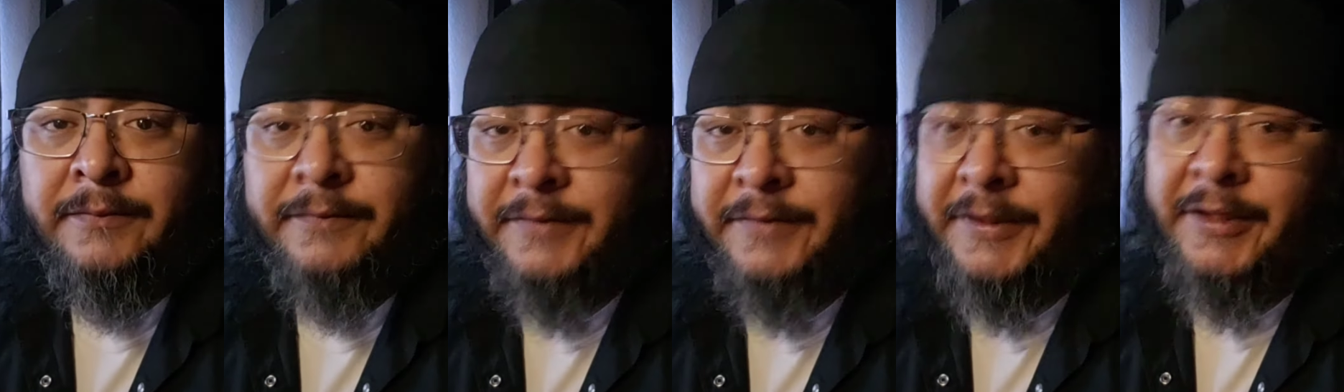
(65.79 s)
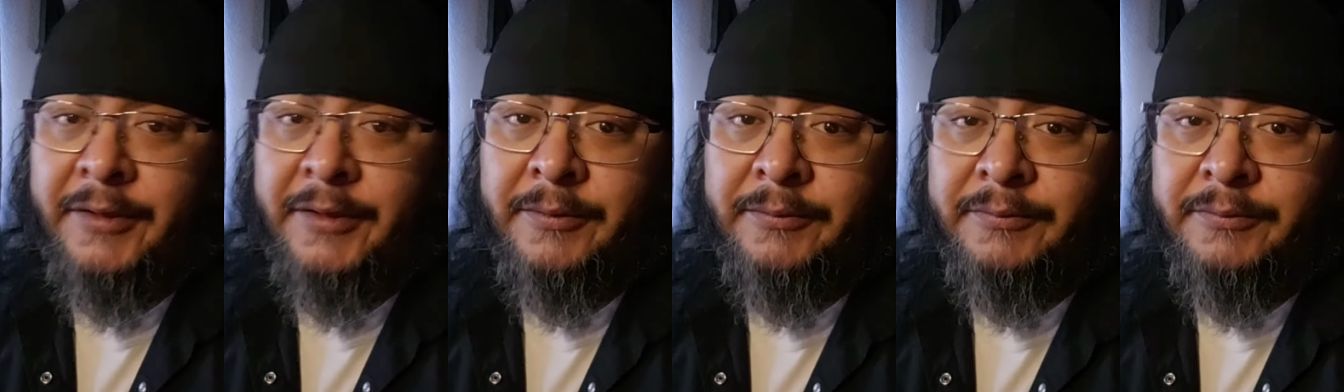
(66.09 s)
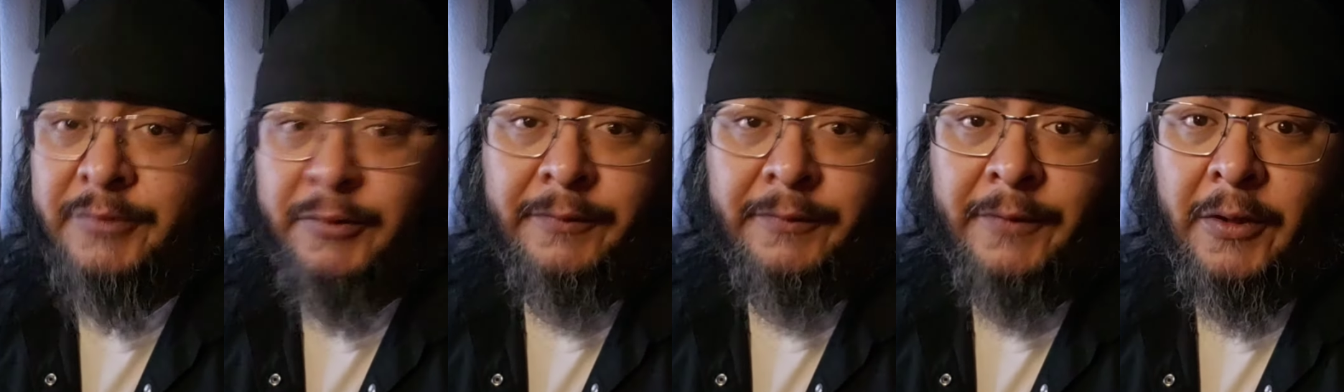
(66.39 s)
video
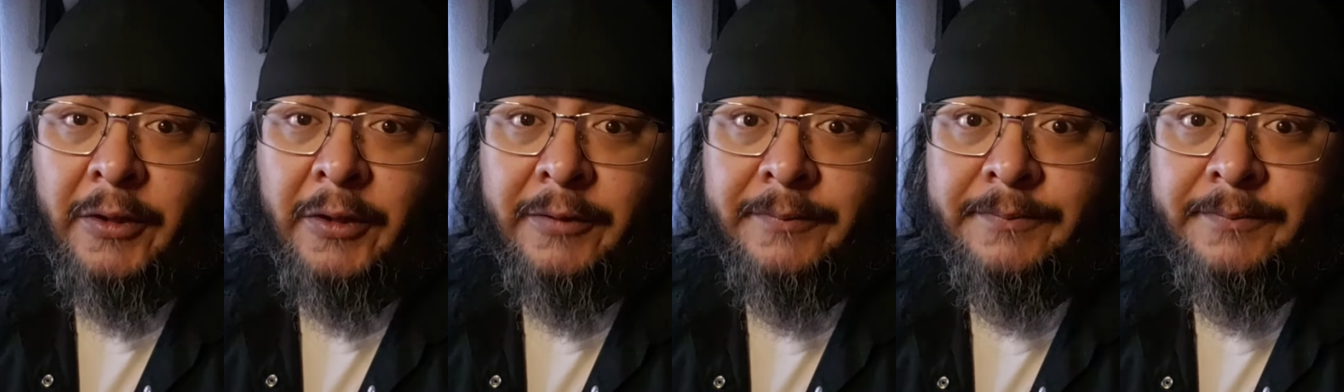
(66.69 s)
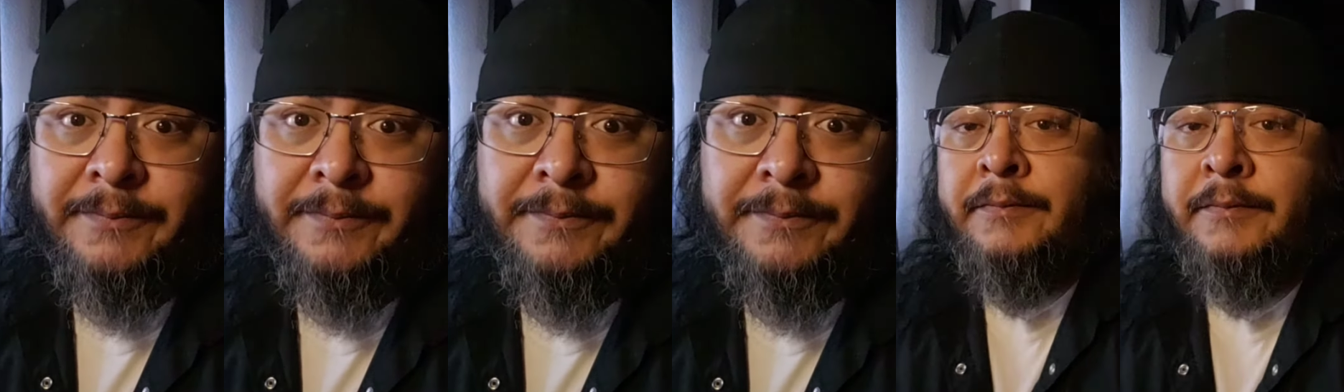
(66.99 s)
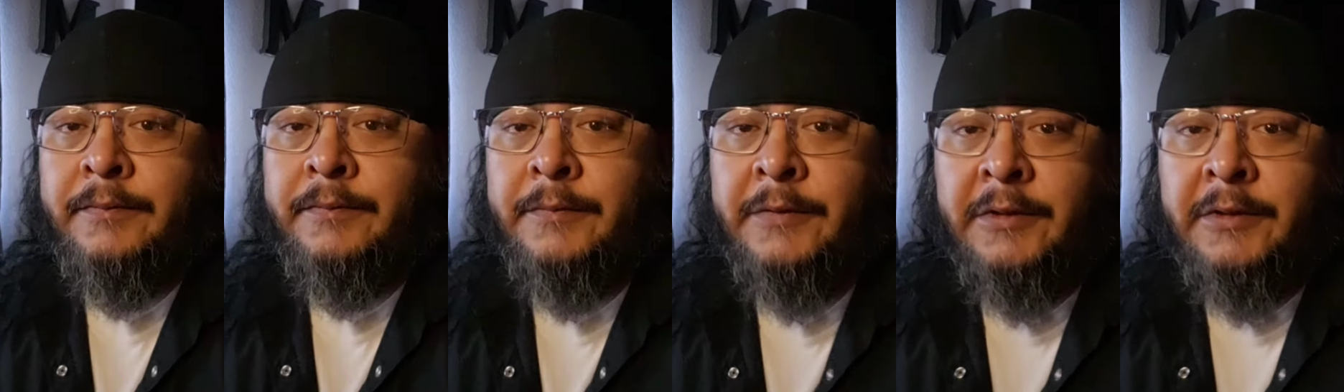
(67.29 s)
so far.
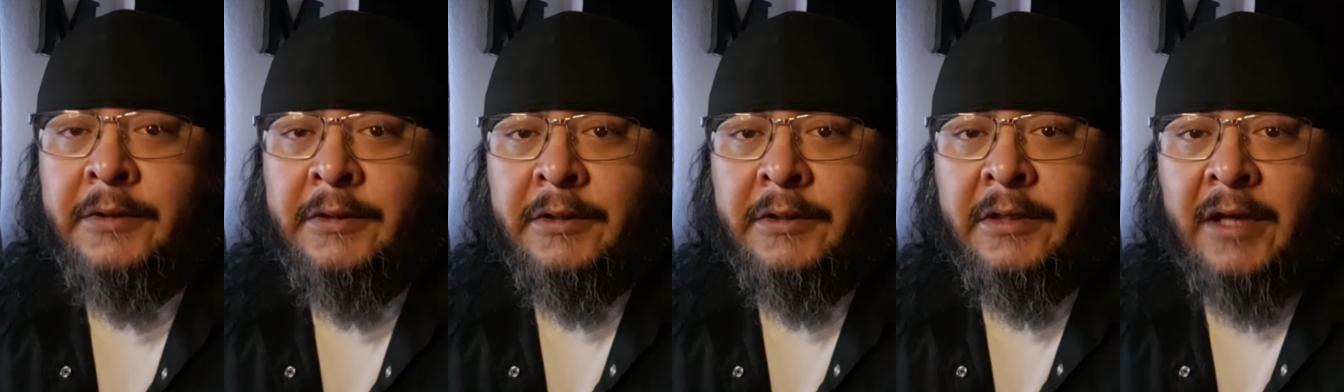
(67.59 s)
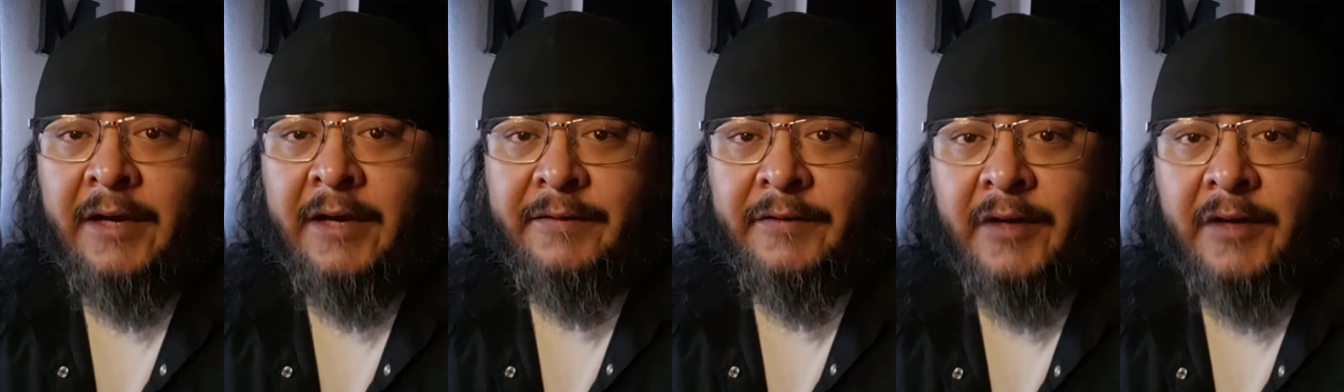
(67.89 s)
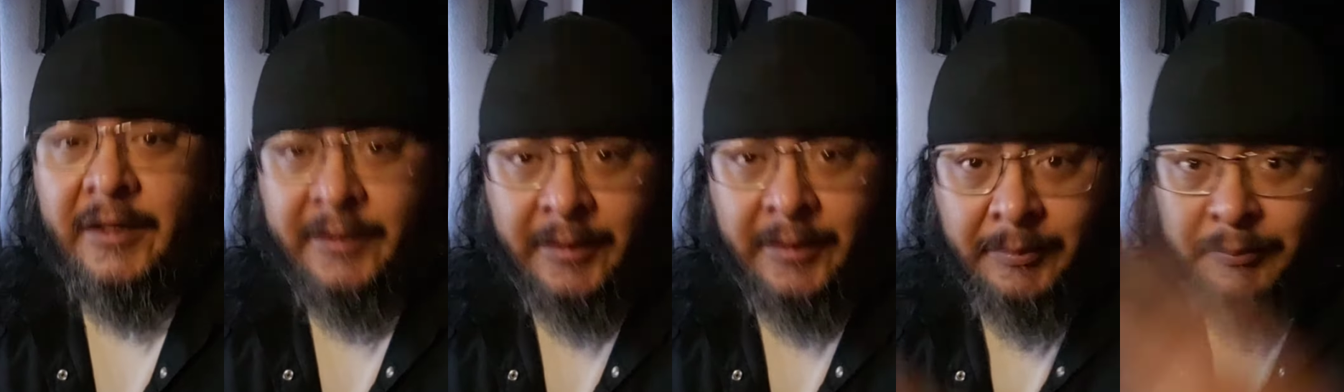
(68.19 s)
I've got